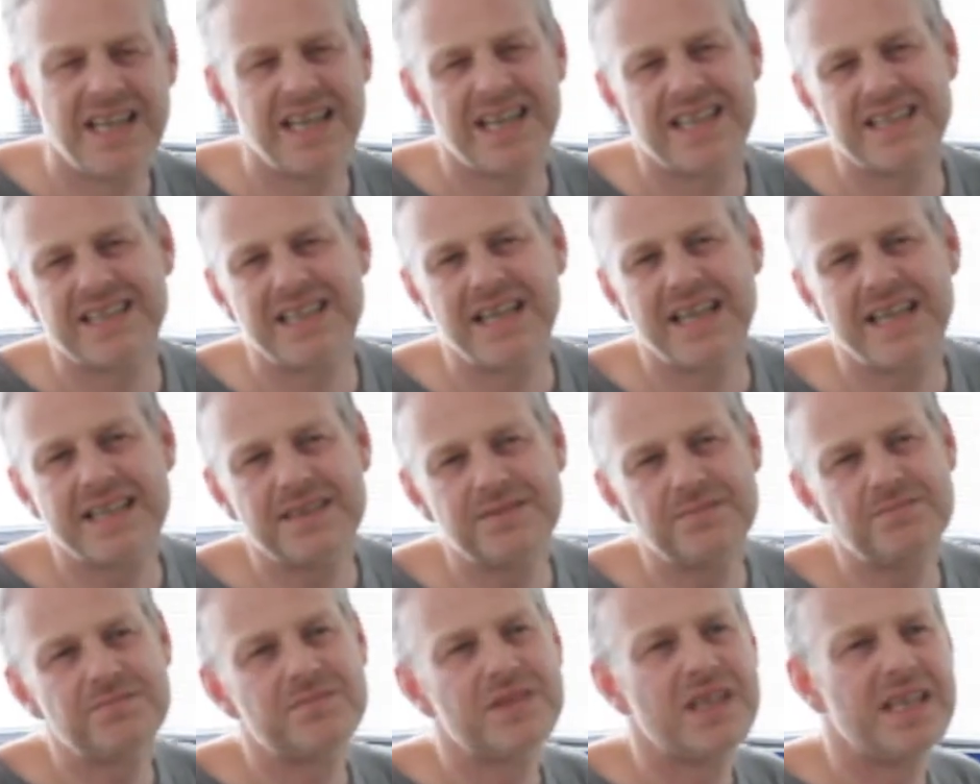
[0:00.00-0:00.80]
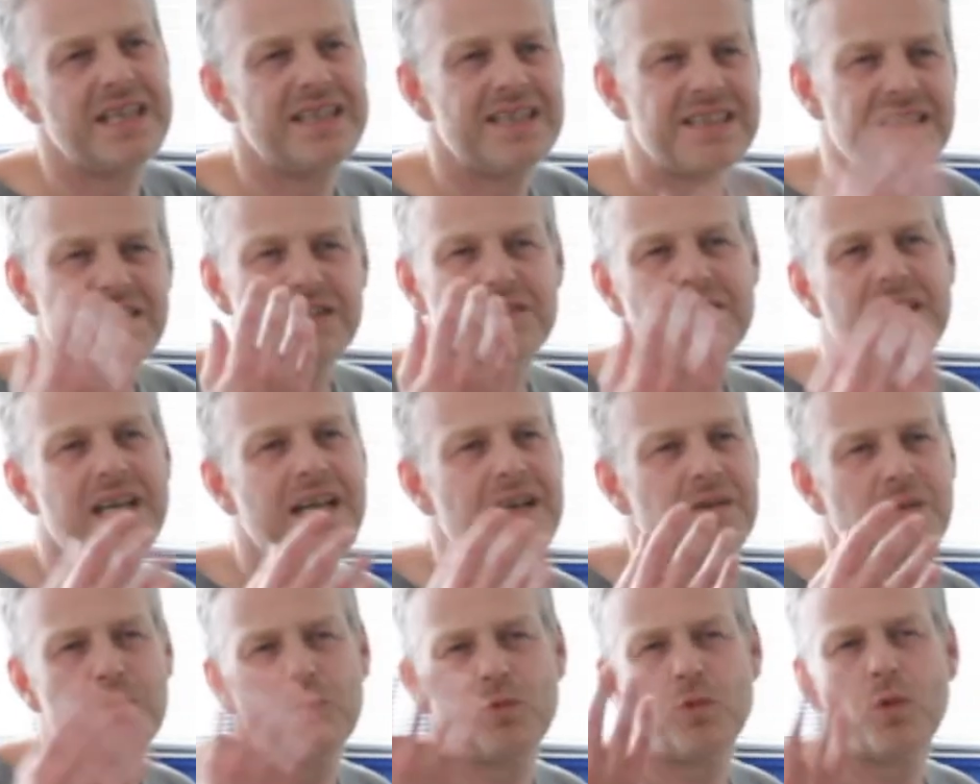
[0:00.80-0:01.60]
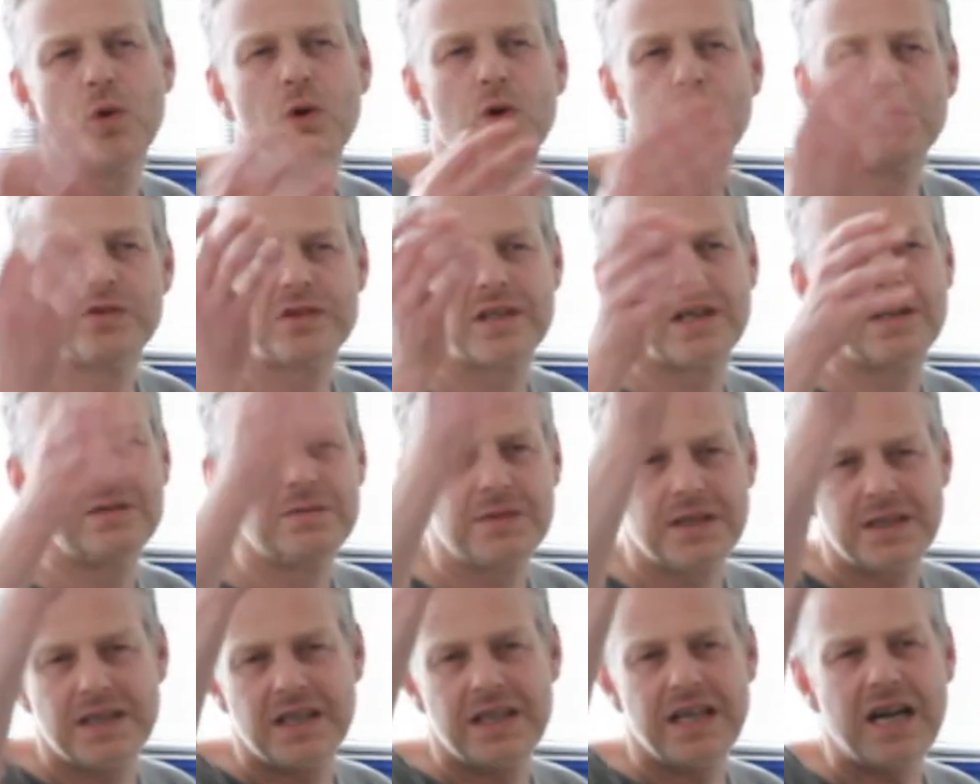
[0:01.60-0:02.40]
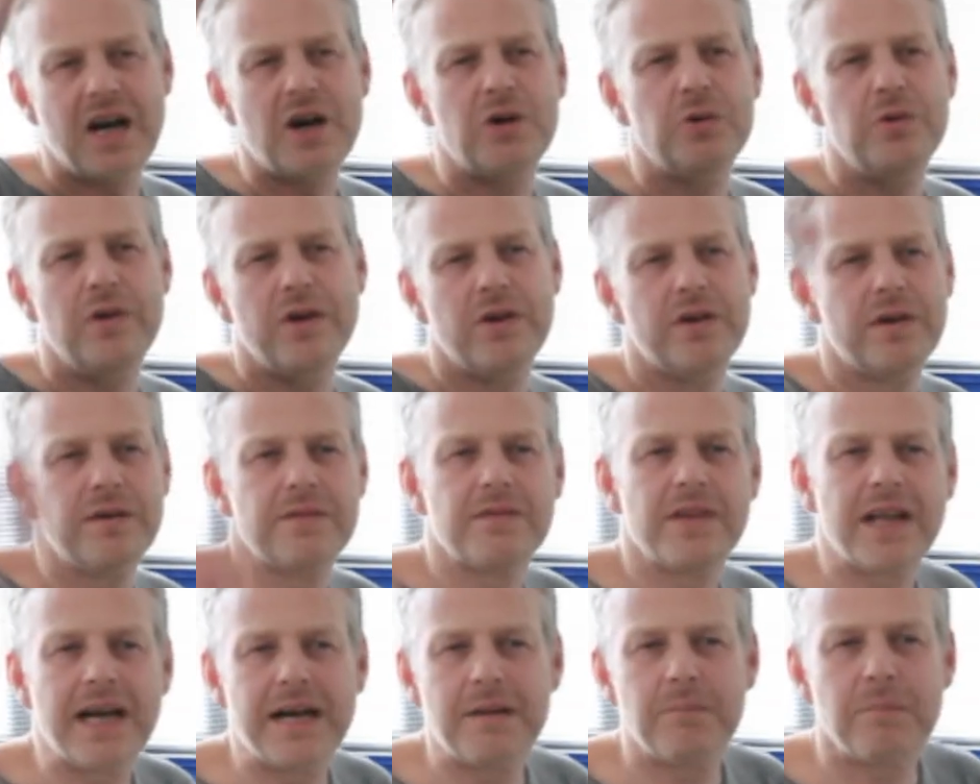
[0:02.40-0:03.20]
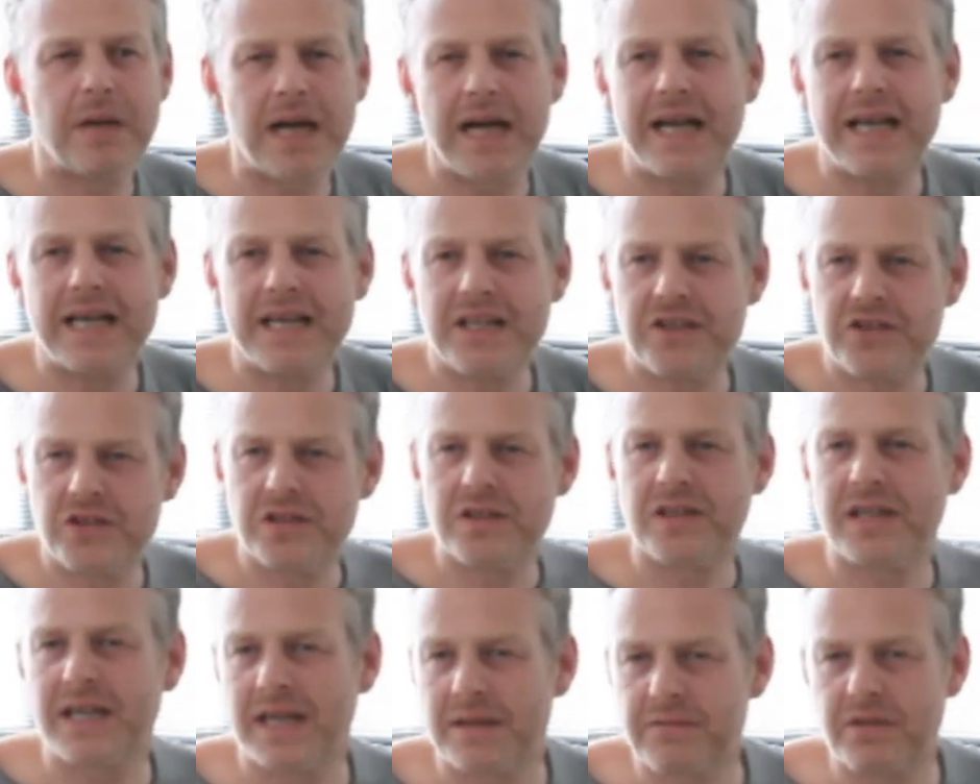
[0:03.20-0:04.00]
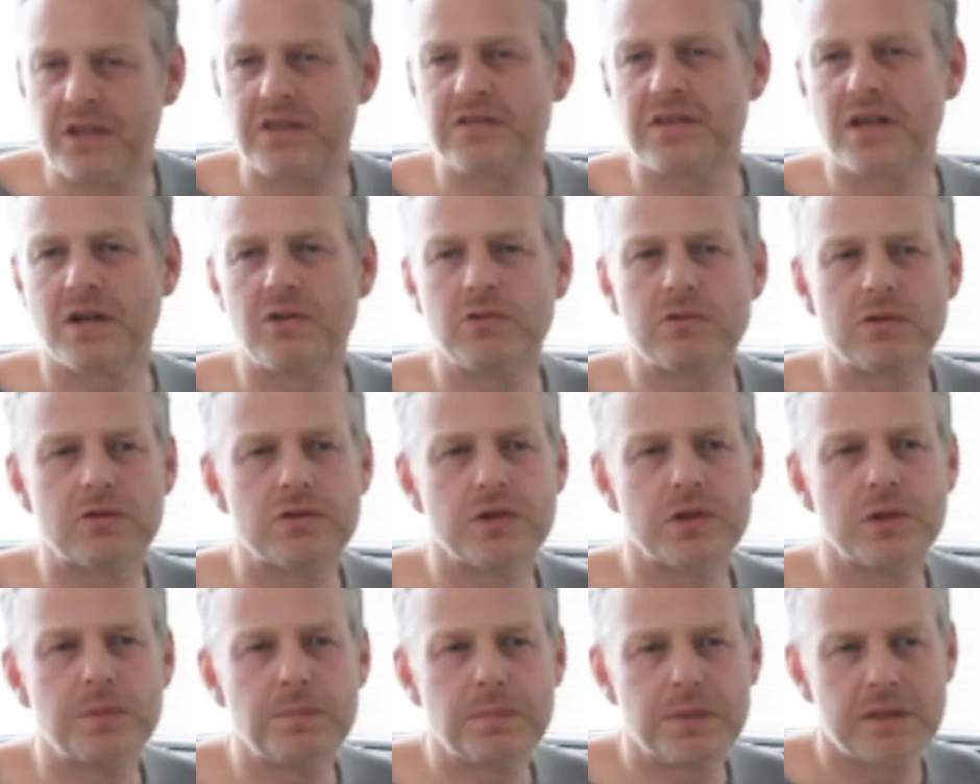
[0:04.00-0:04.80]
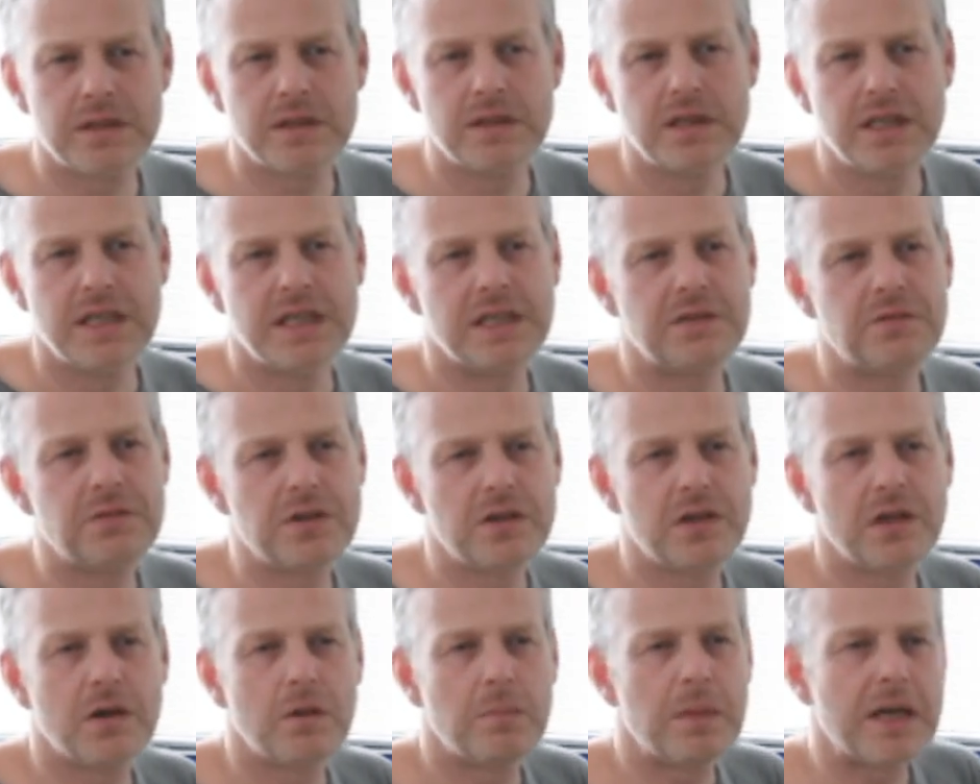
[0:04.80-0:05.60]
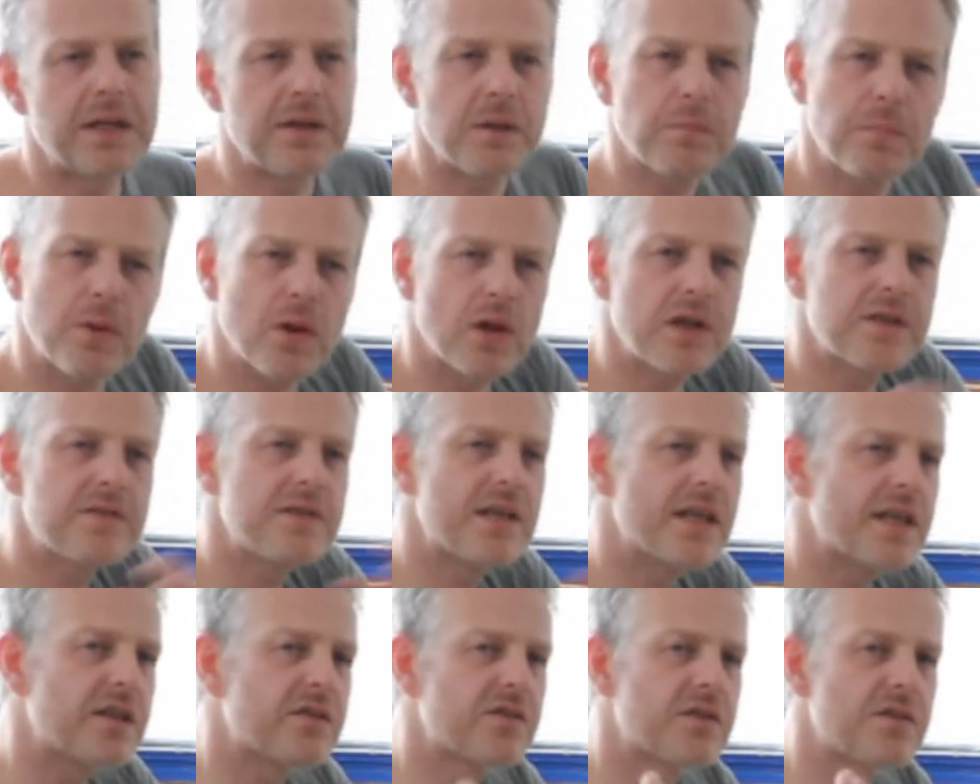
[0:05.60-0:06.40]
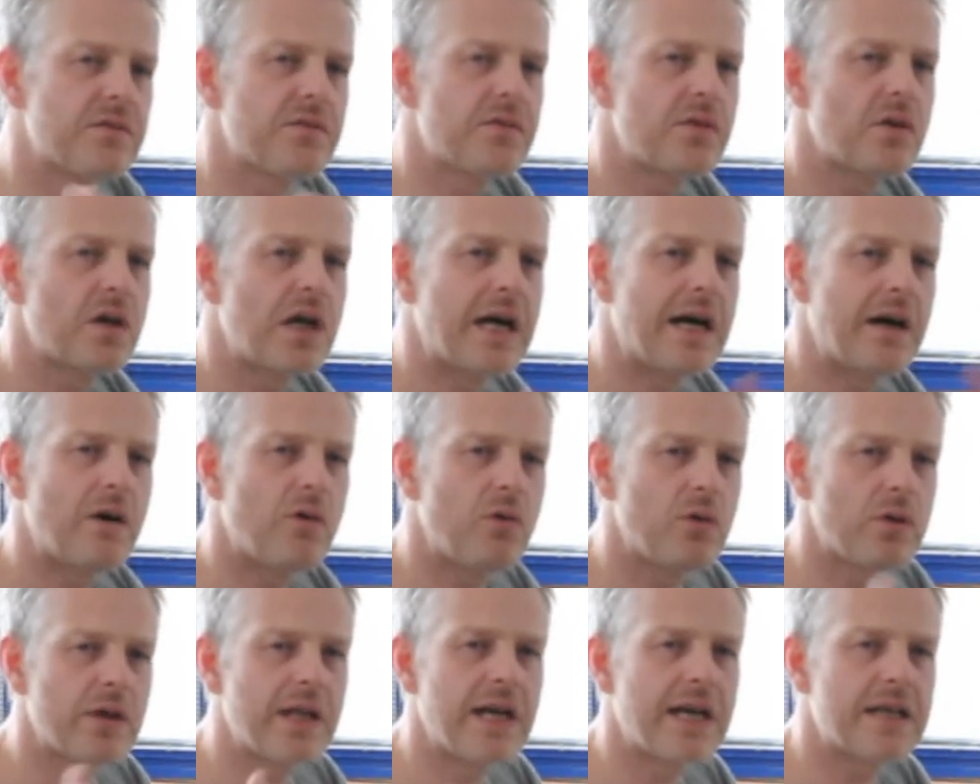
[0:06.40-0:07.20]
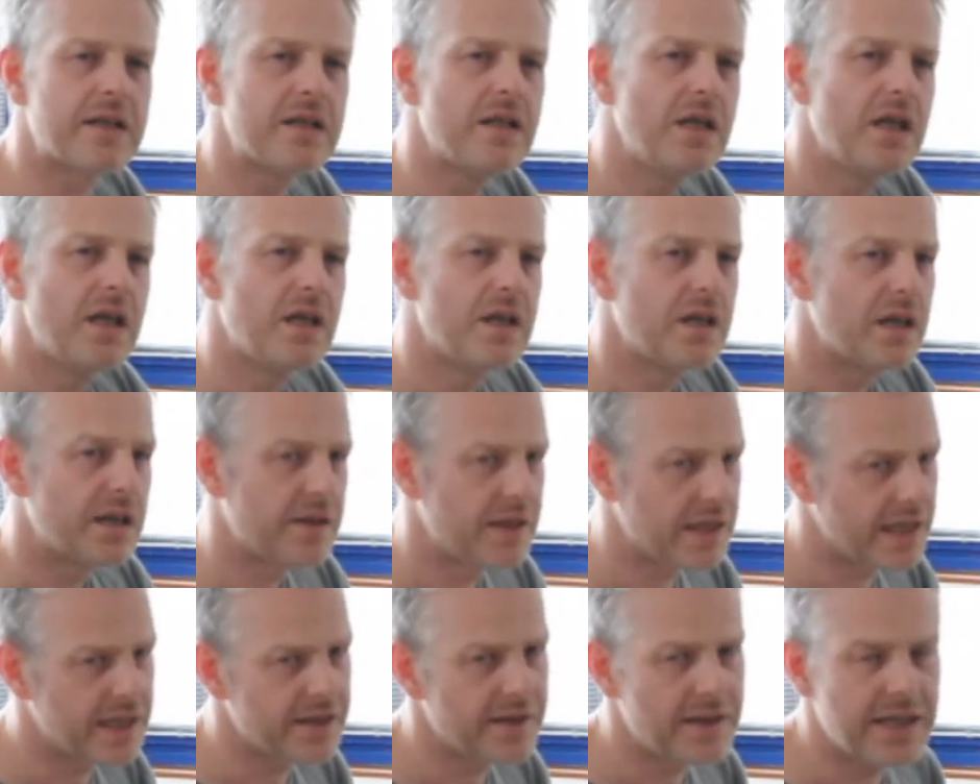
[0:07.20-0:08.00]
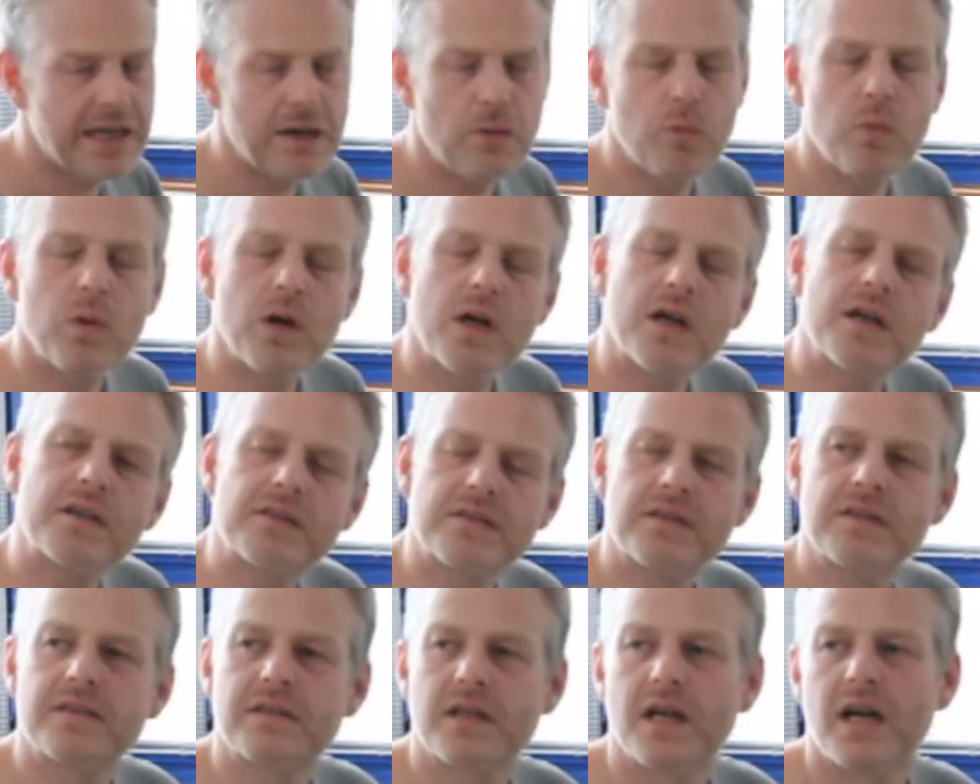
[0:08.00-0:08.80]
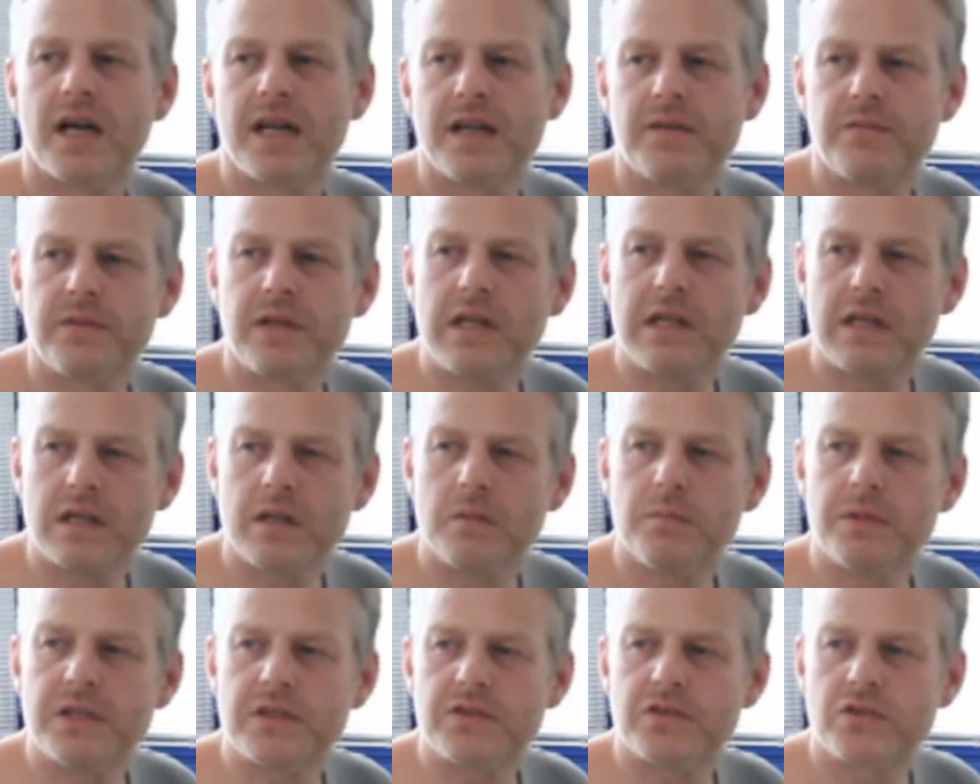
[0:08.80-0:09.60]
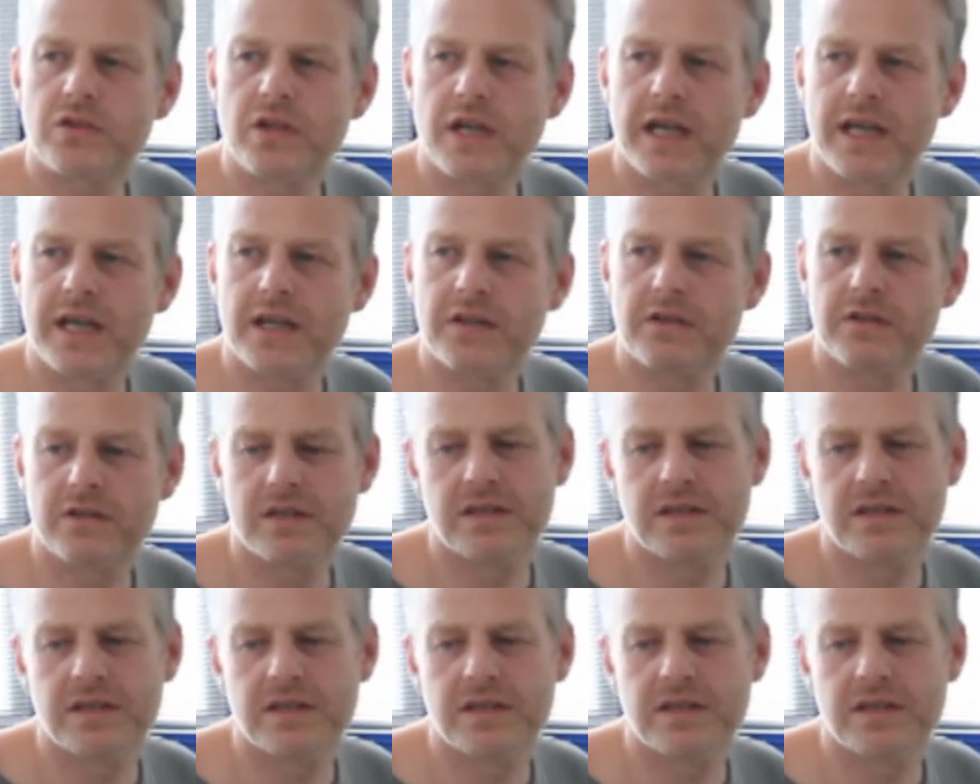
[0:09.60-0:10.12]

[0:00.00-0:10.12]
and then you get wars over the owner of that page, and you have this whole group, and if you know about the politics of how all that works, it's kind of a little bit strange.